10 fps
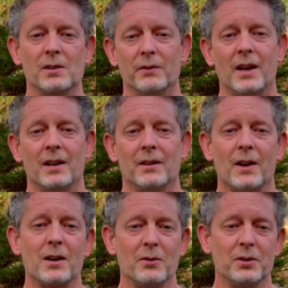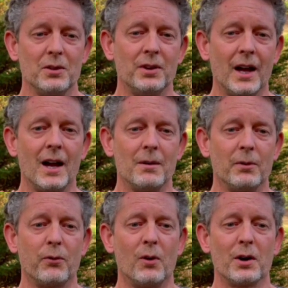So if I don't do that
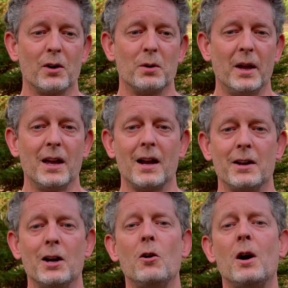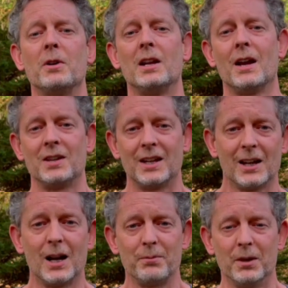before I go to bed, I know I'm gonna have to
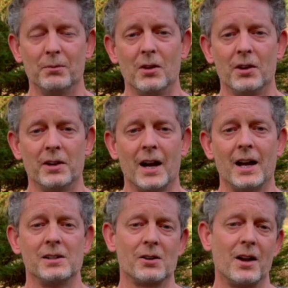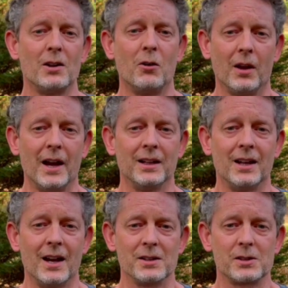get up in the middle of the night, so I don't like
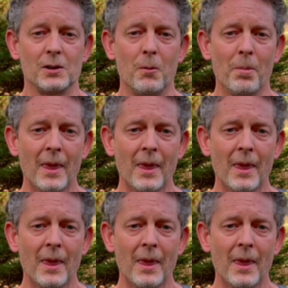that. So,